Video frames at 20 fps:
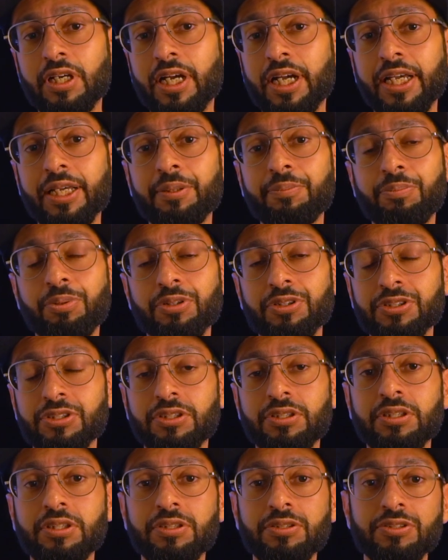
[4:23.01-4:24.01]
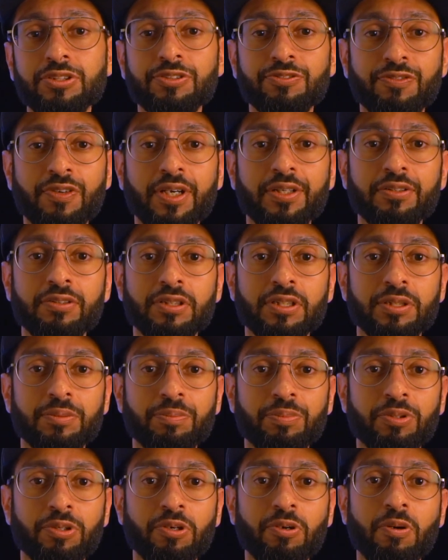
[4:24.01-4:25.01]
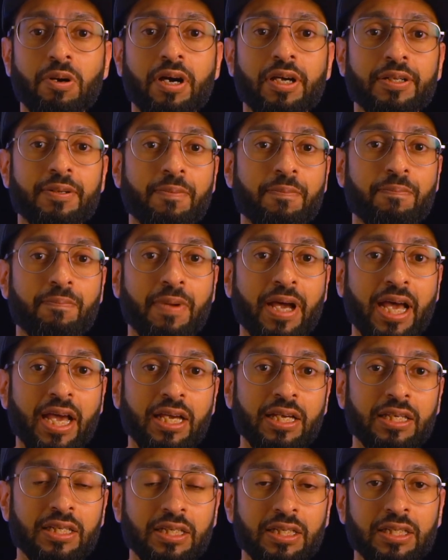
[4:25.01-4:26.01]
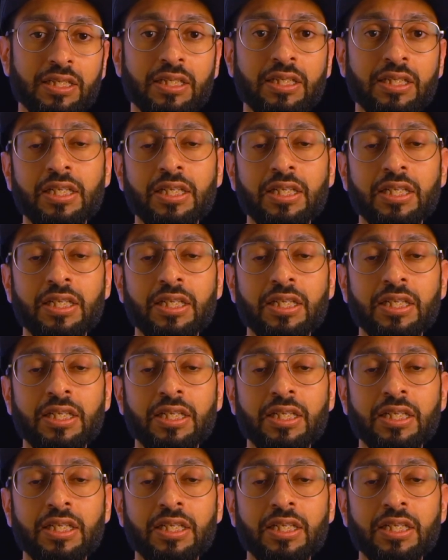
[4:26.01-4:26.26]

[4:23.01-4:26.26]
I personally use Final Cut Pro on a Mac.